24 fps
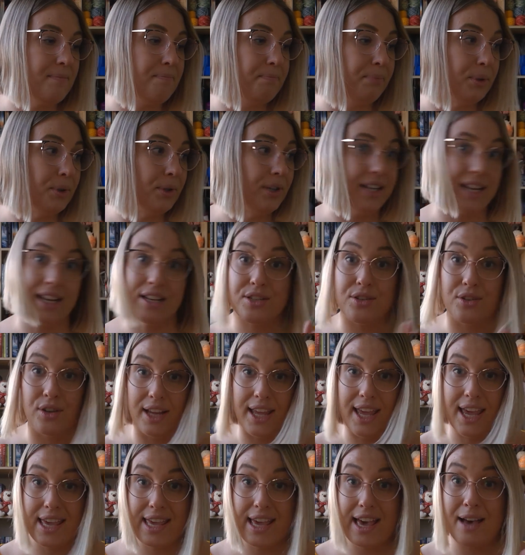bought, it's not
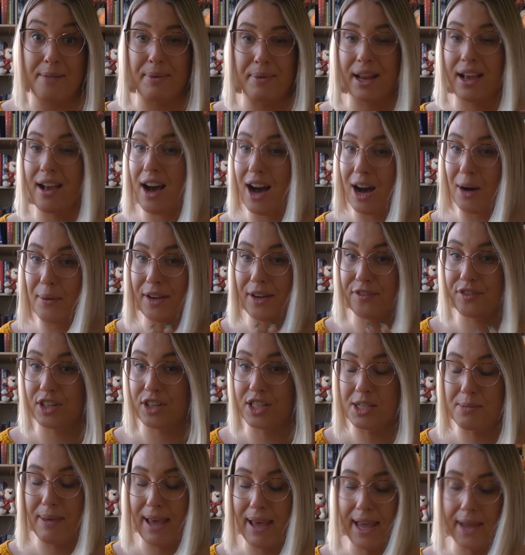here yet, but I can't wait for it
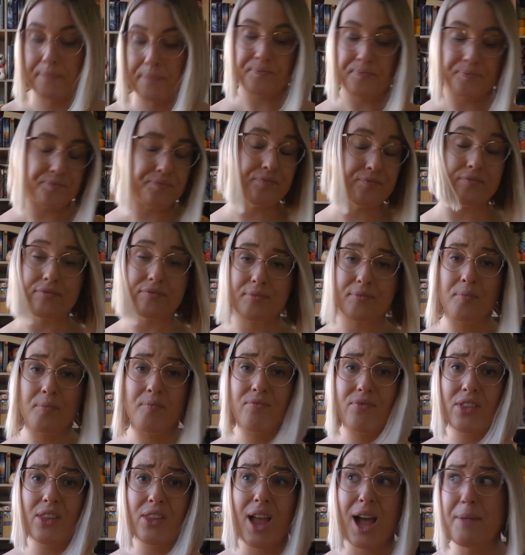to be.
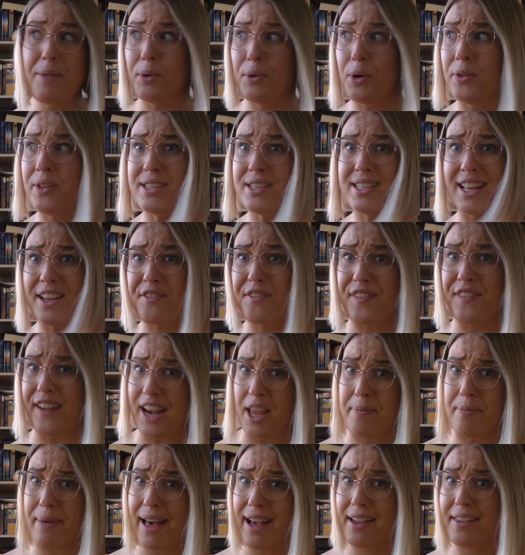I bought this like fanny
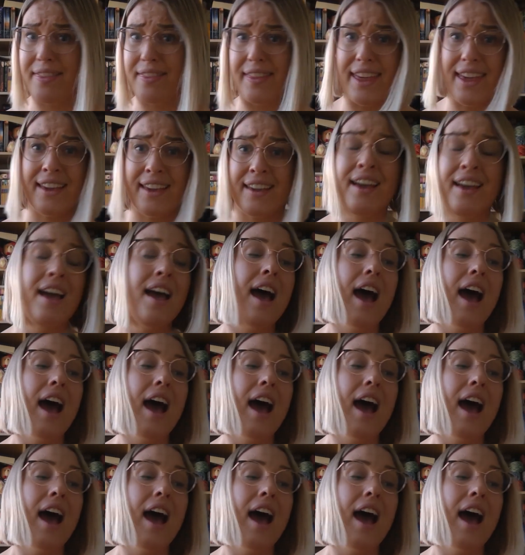pack thing,